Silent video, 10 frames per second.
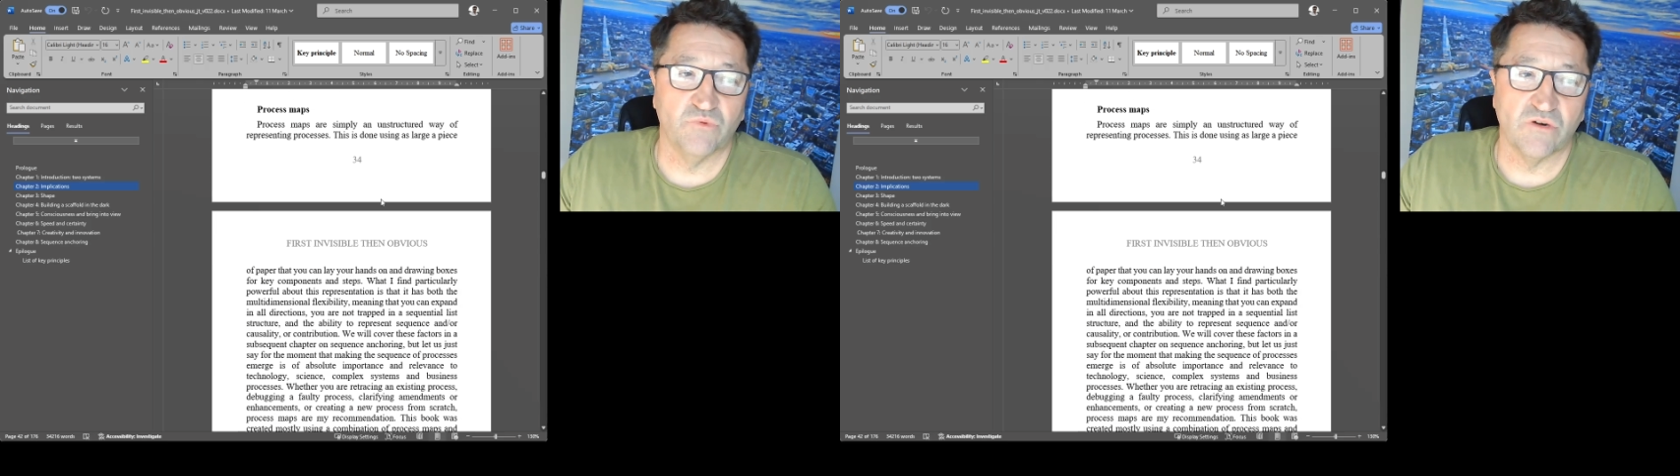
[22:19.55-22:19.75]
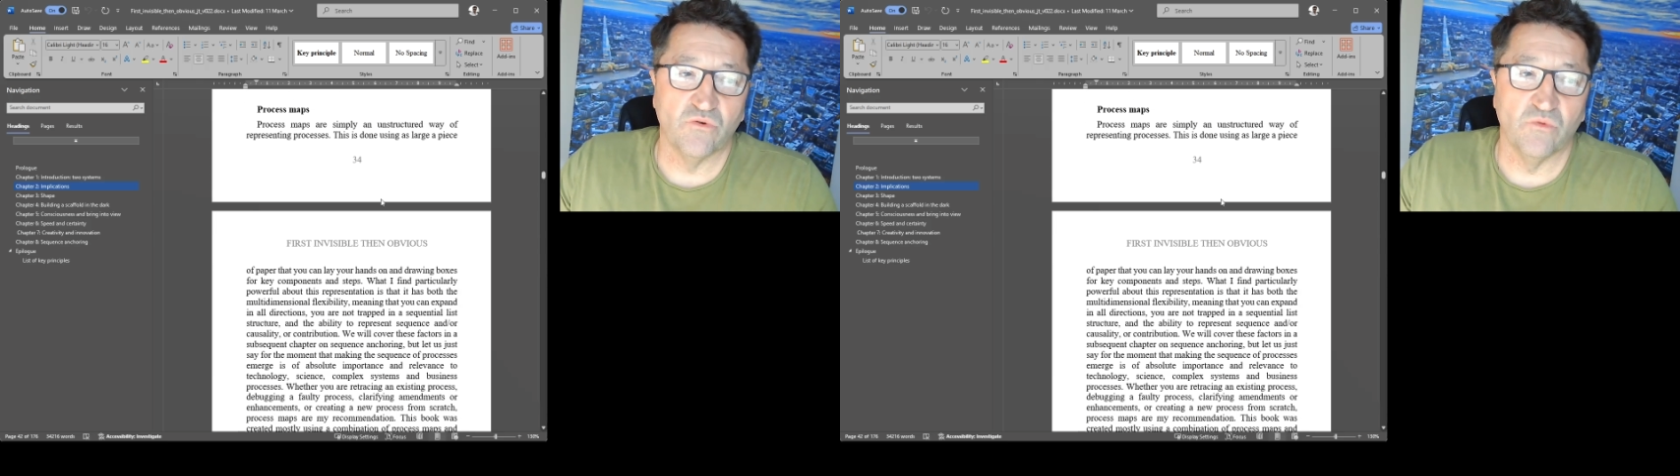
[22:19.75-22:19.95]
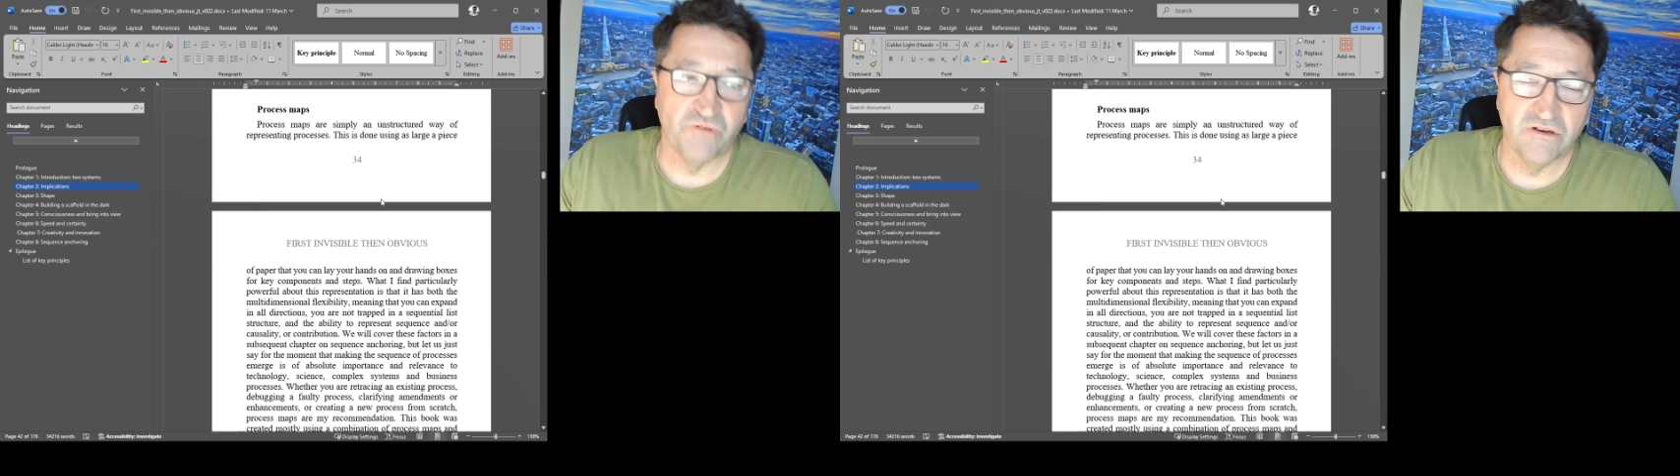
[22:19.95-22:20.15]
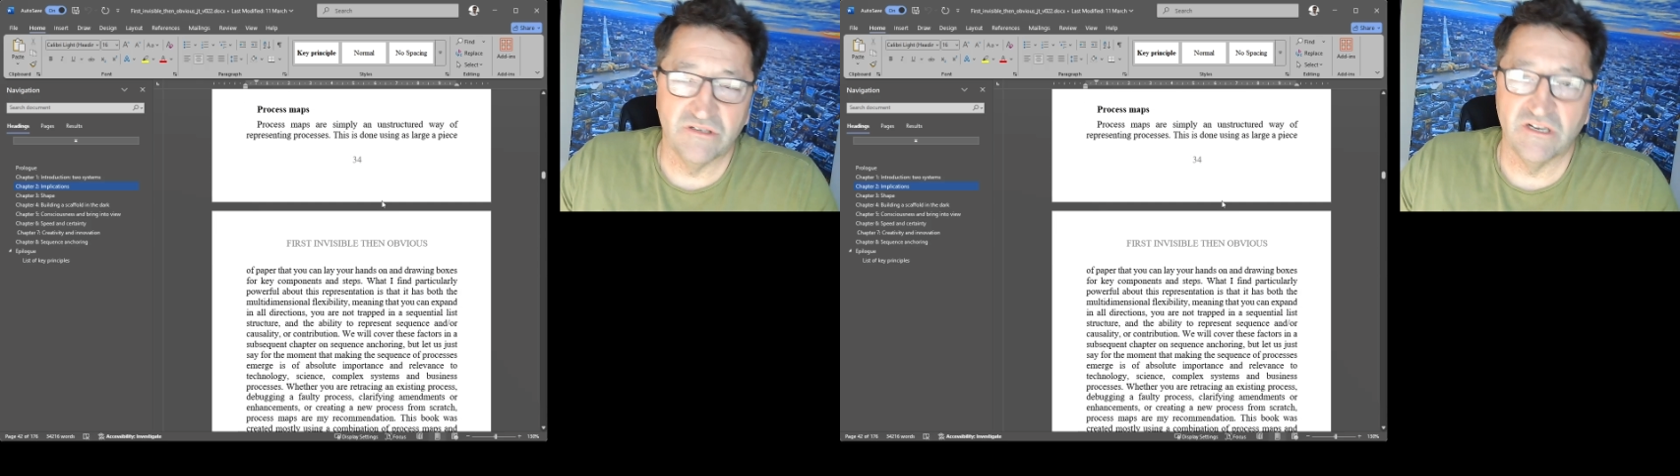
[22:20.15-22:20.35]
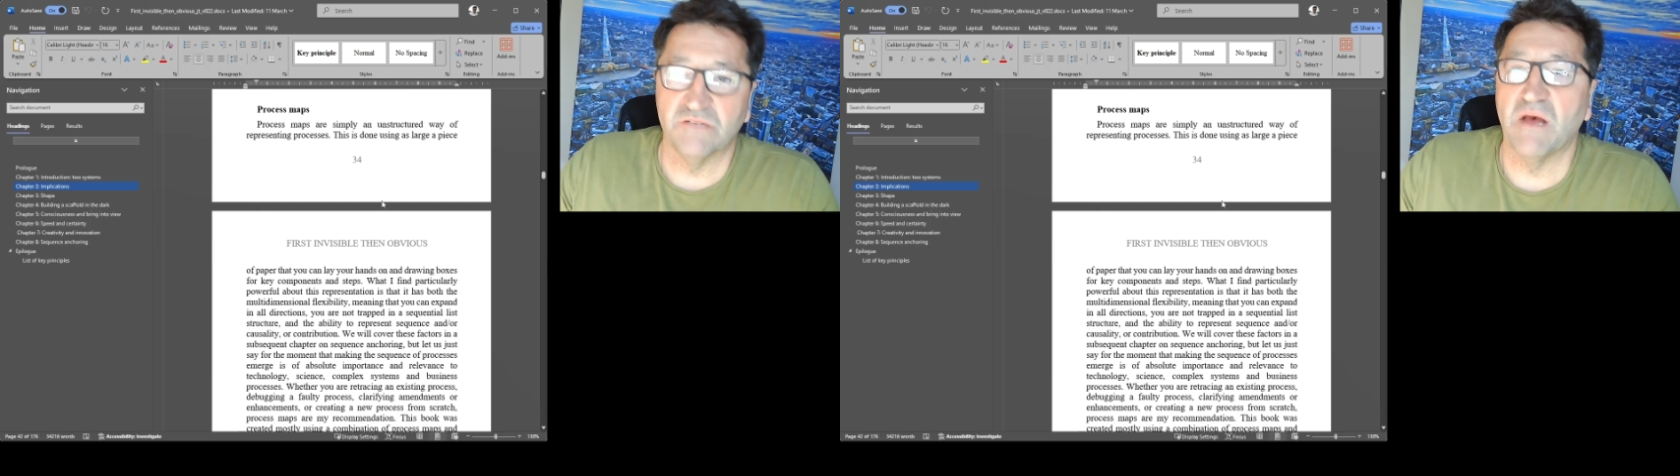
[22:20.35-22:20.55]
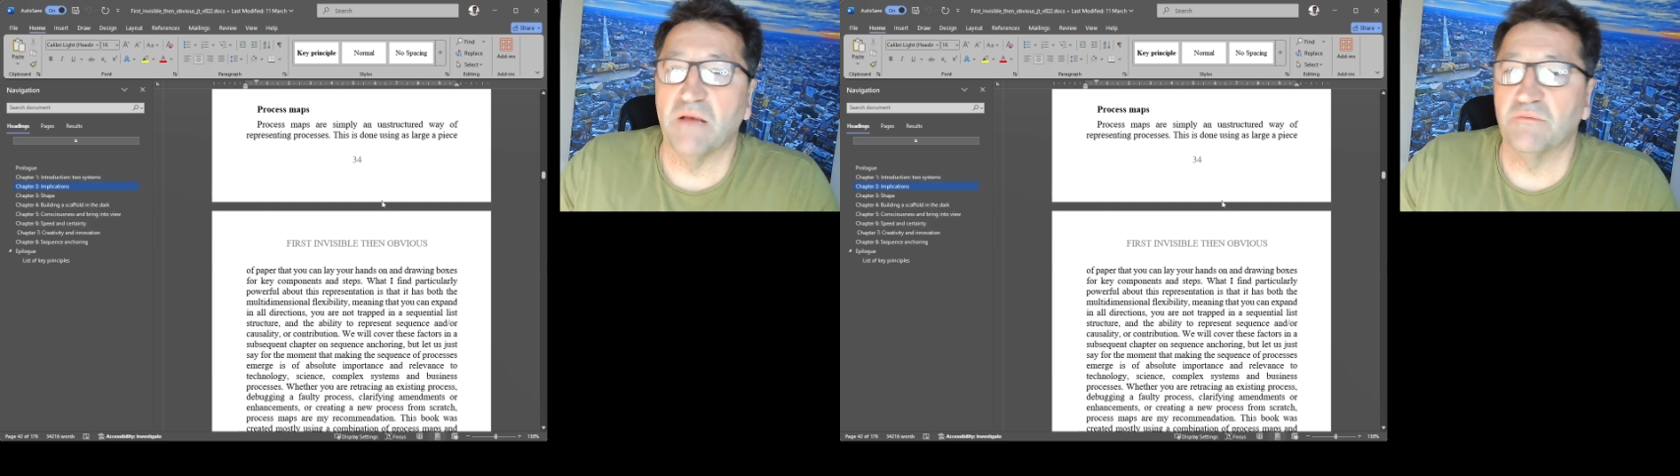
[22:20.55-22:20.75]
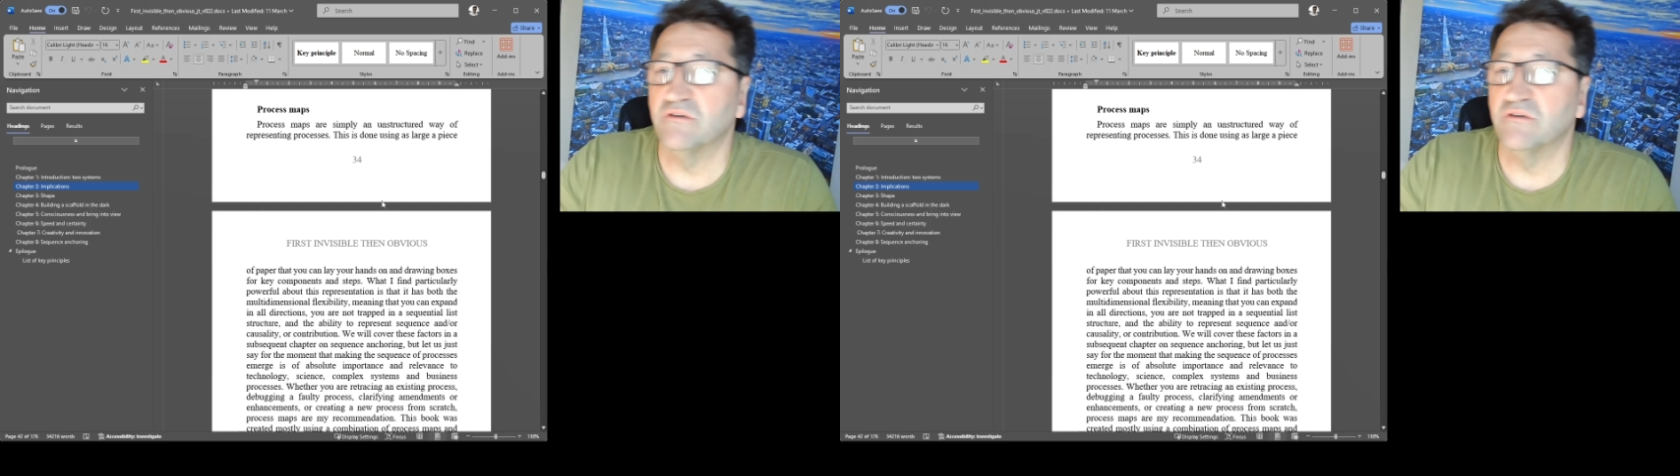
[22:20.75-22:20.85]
what I call process maps.